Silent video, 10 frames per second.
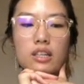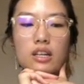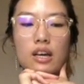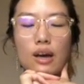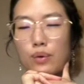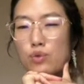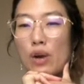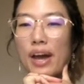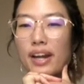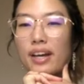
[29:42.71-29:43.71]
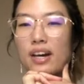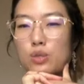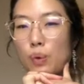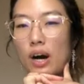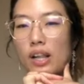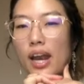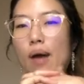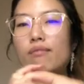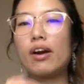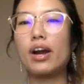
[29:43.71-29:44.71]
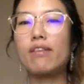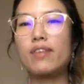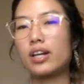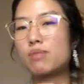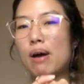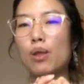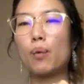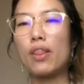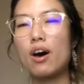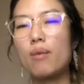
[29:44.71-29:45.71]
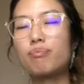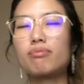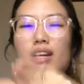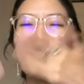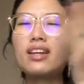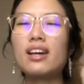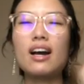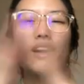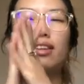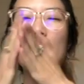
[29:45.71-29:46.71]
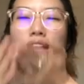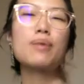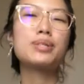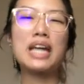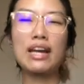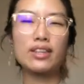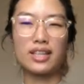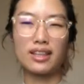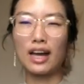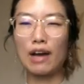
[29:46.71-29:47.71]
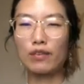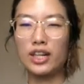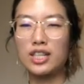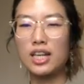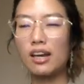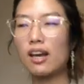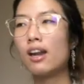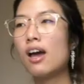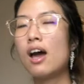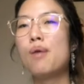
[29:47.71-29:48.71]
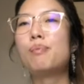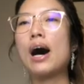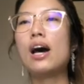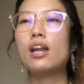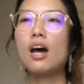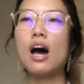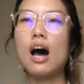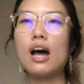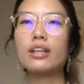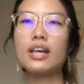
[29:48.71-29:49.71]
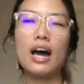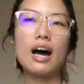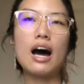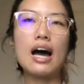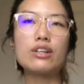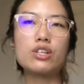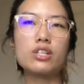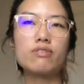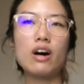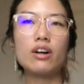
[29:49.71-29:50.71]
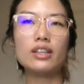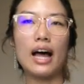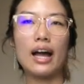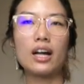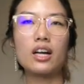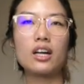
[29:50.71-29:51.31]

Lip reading: it was raining as well, and I'm very affected by the weather. I think, now that I'm saying this, I think I've already said it. But yeah, I just felt like